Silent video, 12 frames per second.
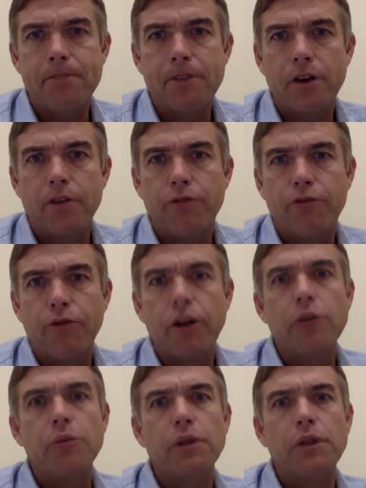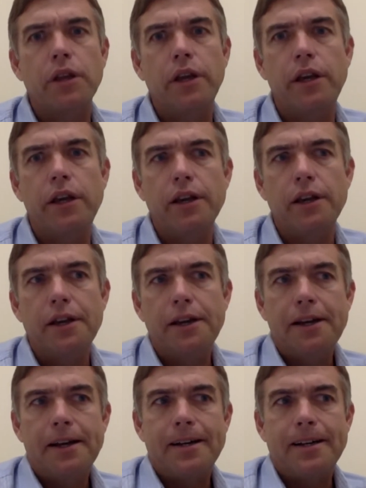They're frequently
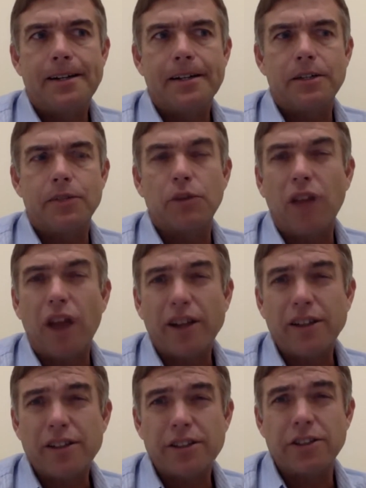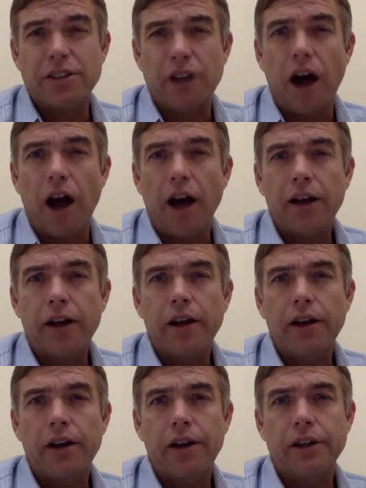reluctant to talk
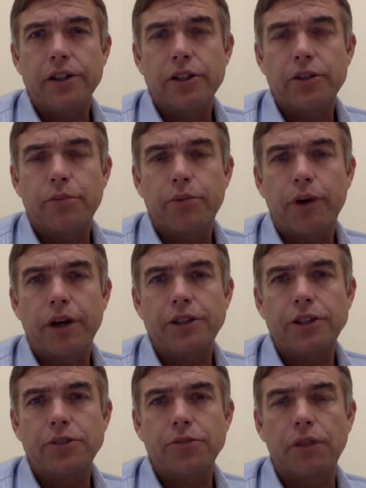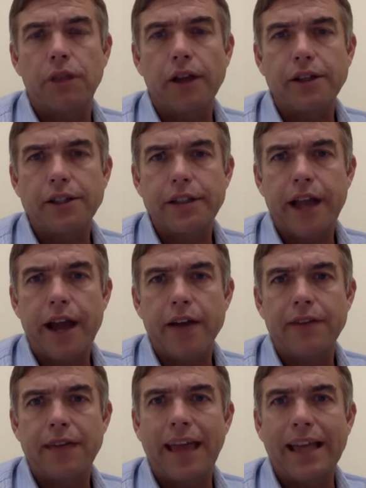to the press, reluctant to
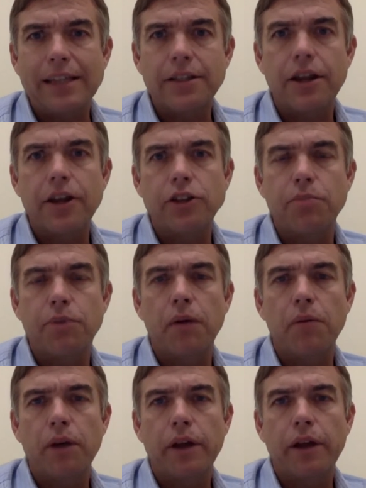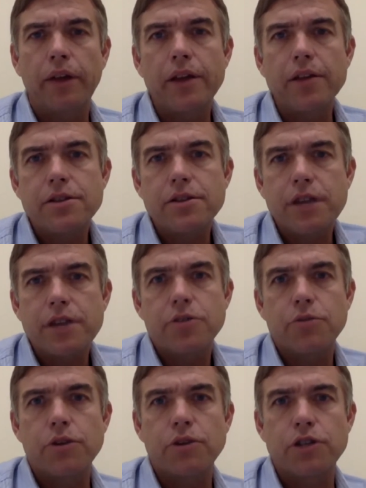have case studies public, and that's
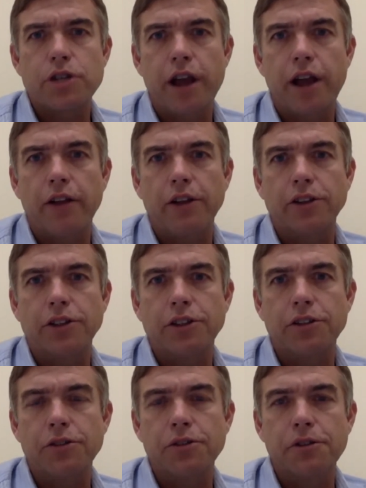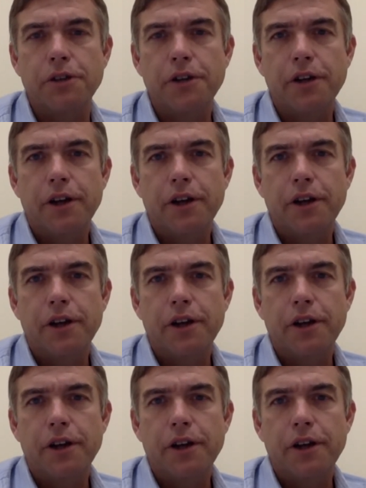a real challenge to